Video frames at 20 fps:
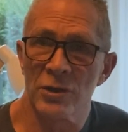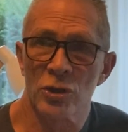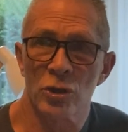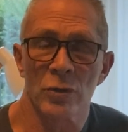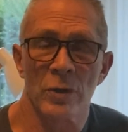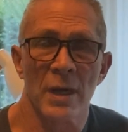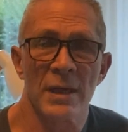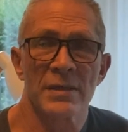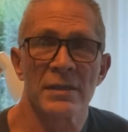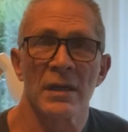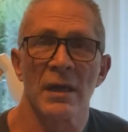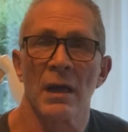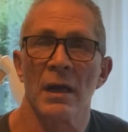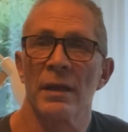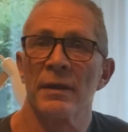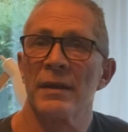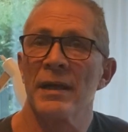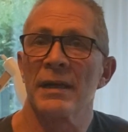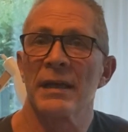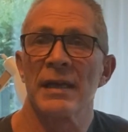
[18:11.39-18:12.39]
truss
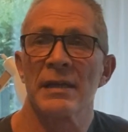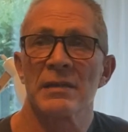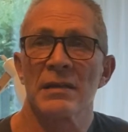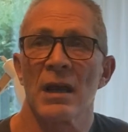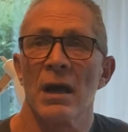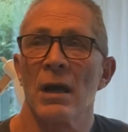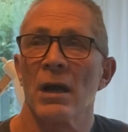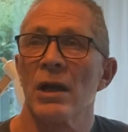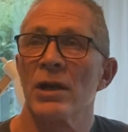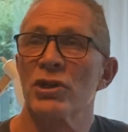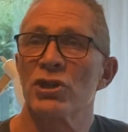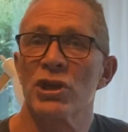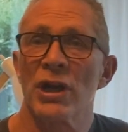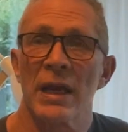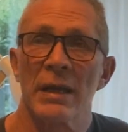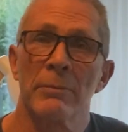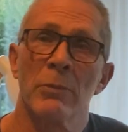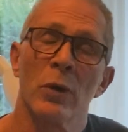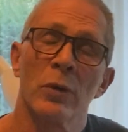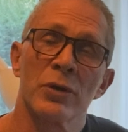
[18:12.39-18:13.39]
that gets hung on
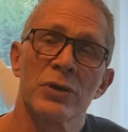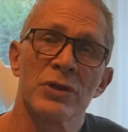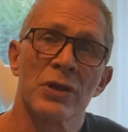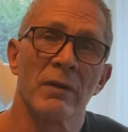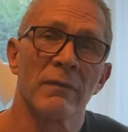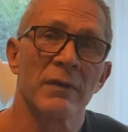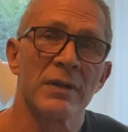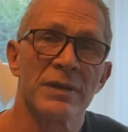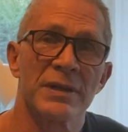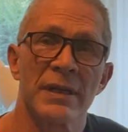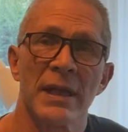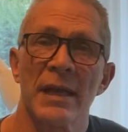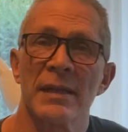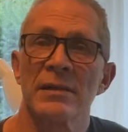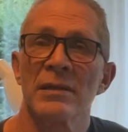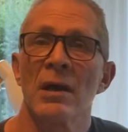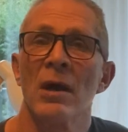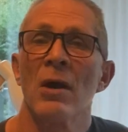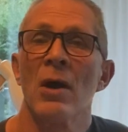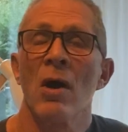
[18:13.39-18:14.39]
chain motors over sets.